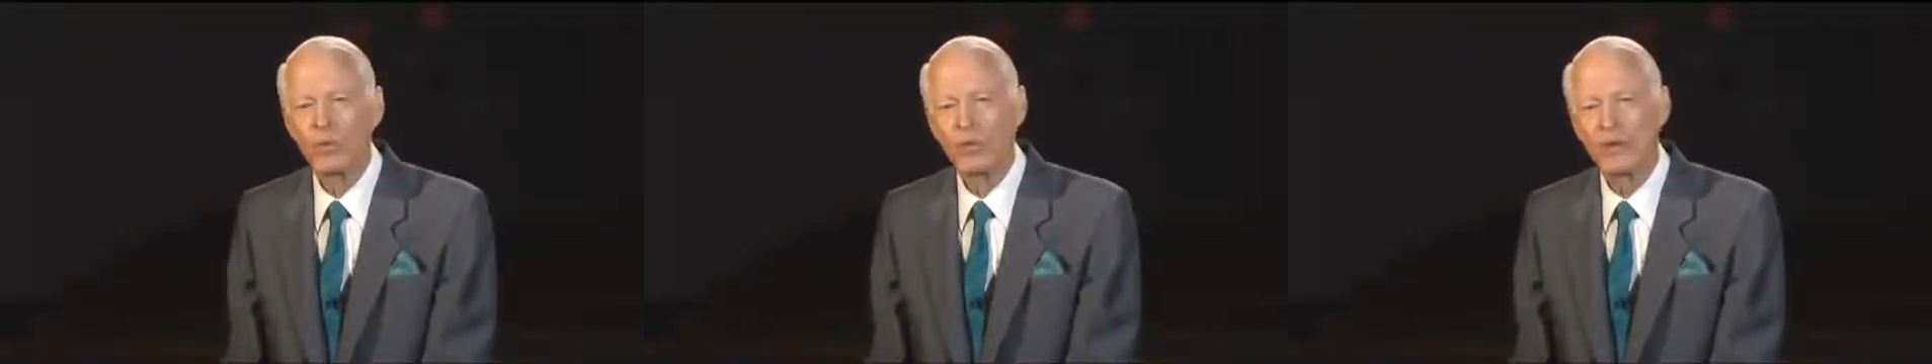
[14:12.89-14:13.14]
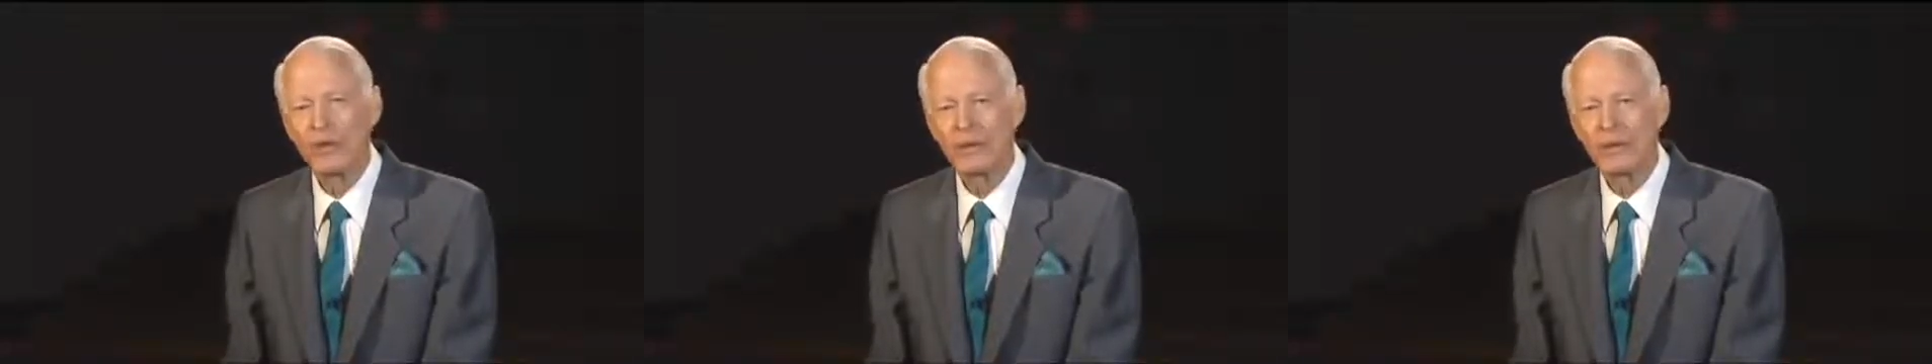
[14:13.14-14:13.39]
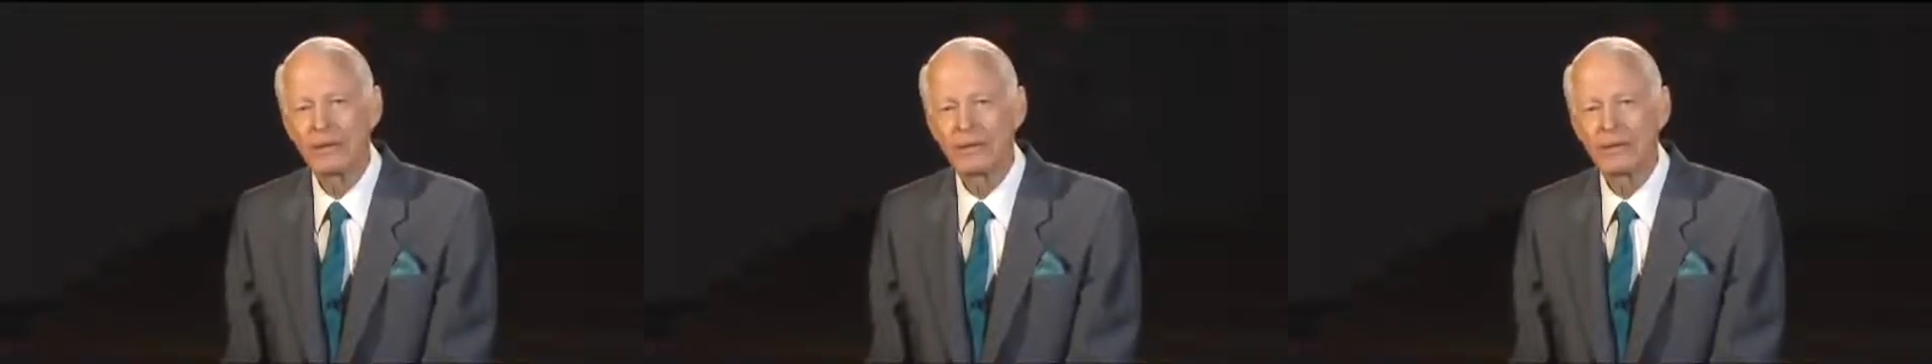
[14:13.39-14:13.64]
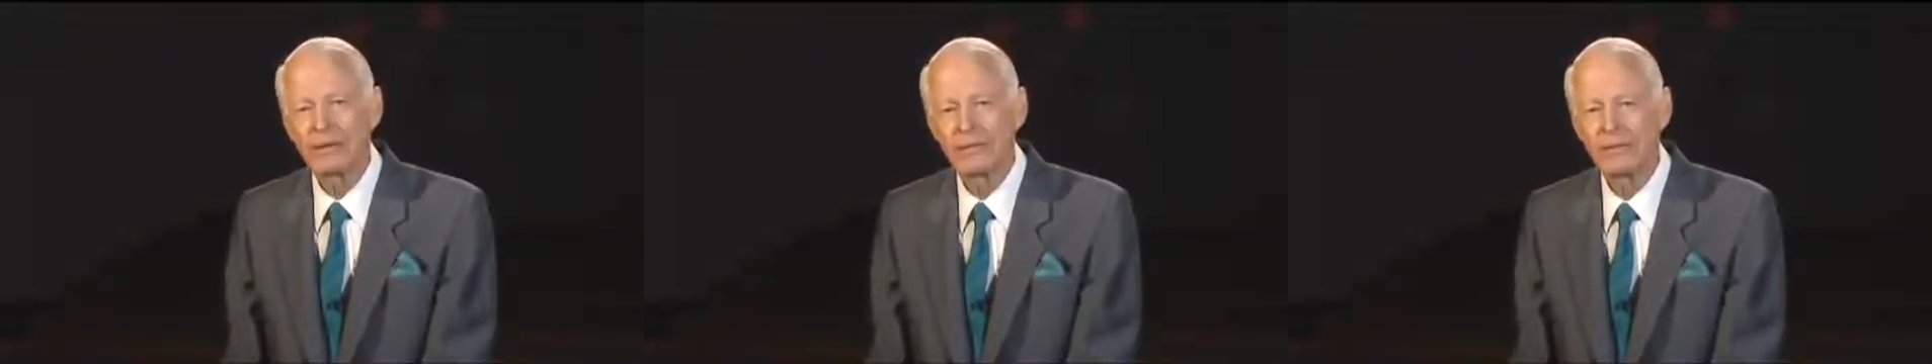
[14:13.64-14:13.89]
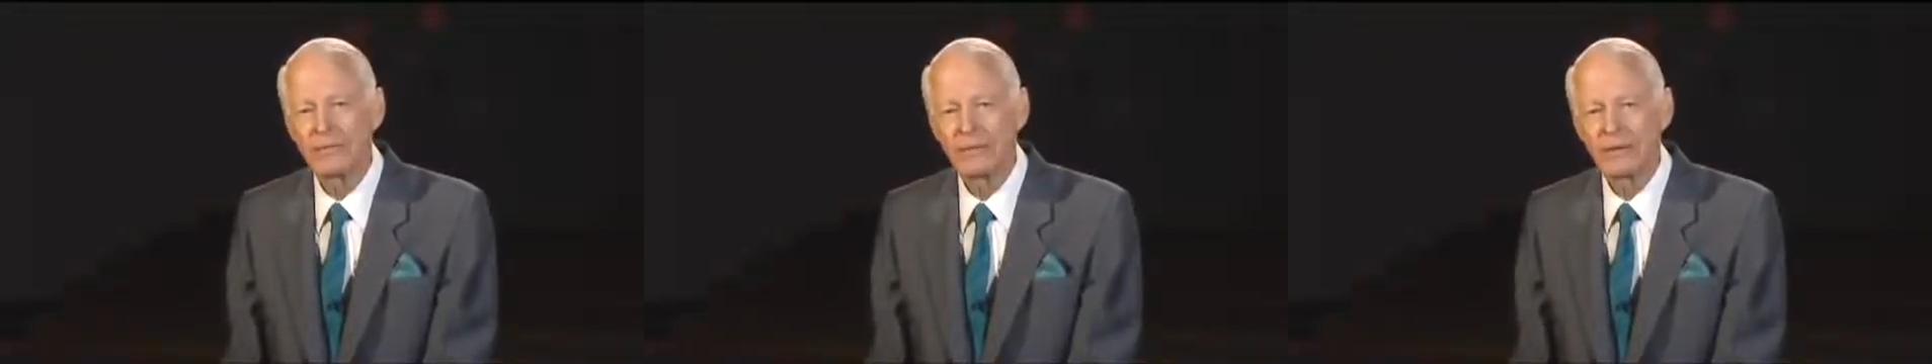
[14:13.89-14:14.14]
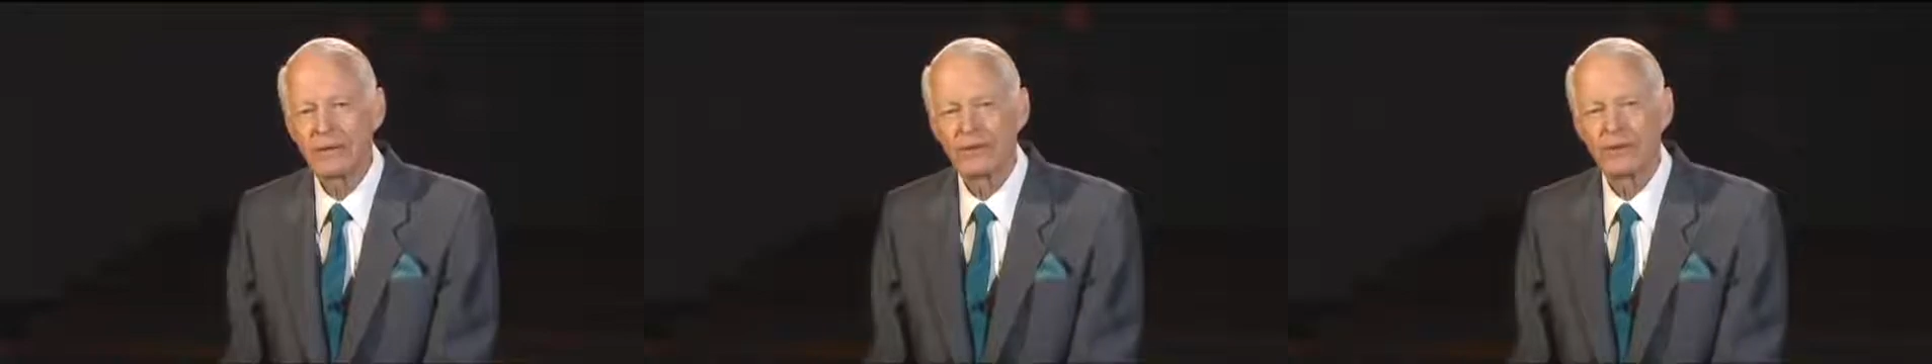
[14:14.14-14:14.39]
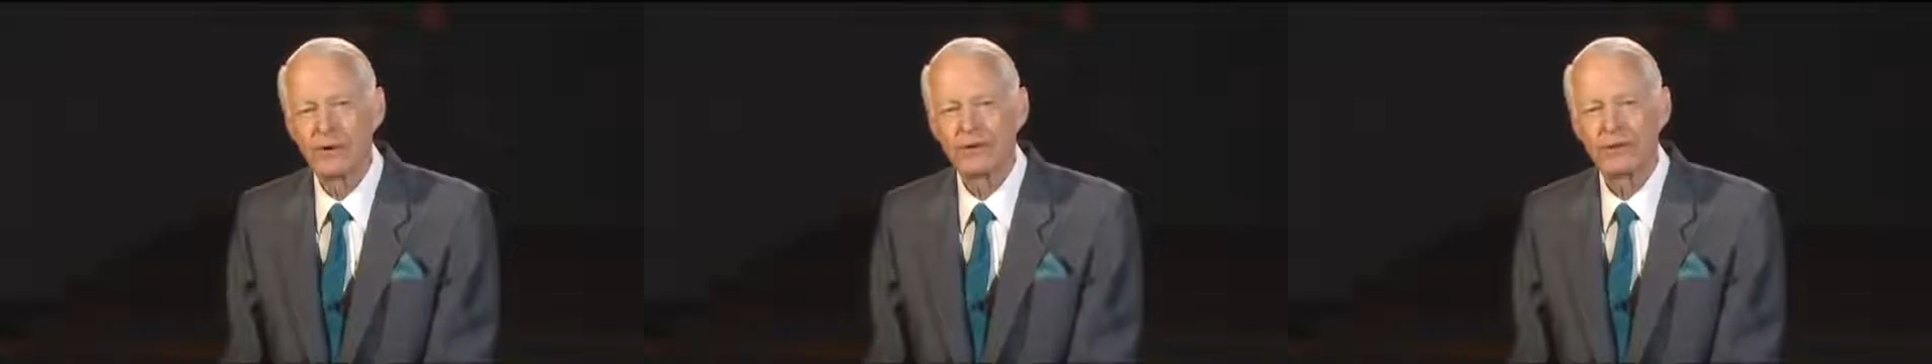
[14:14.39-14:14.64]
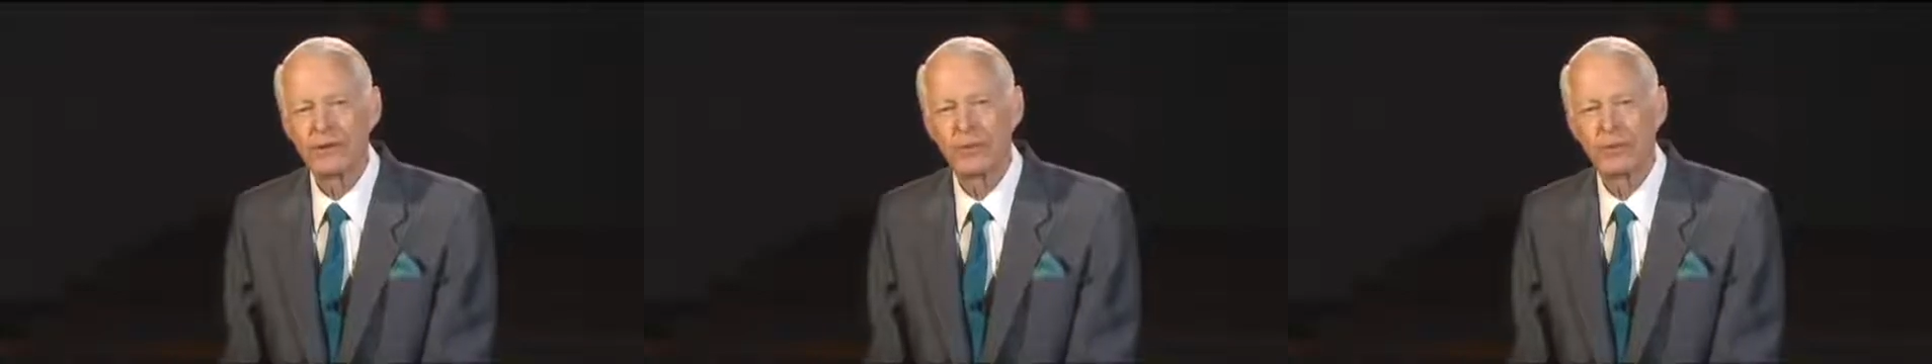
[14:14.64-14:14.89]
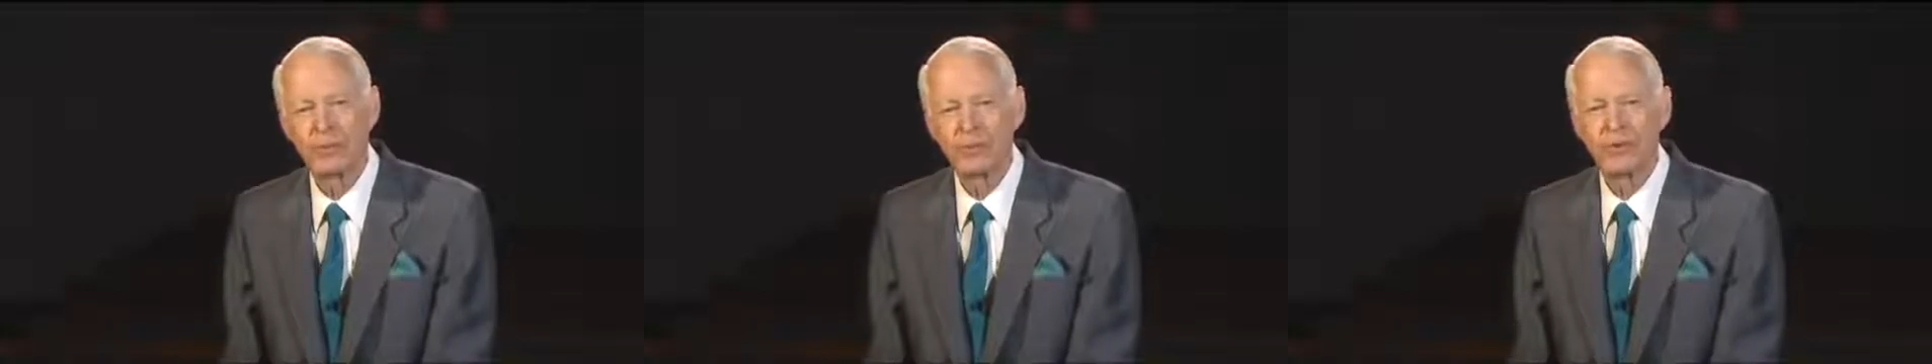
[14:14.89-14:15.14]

would be George Herbert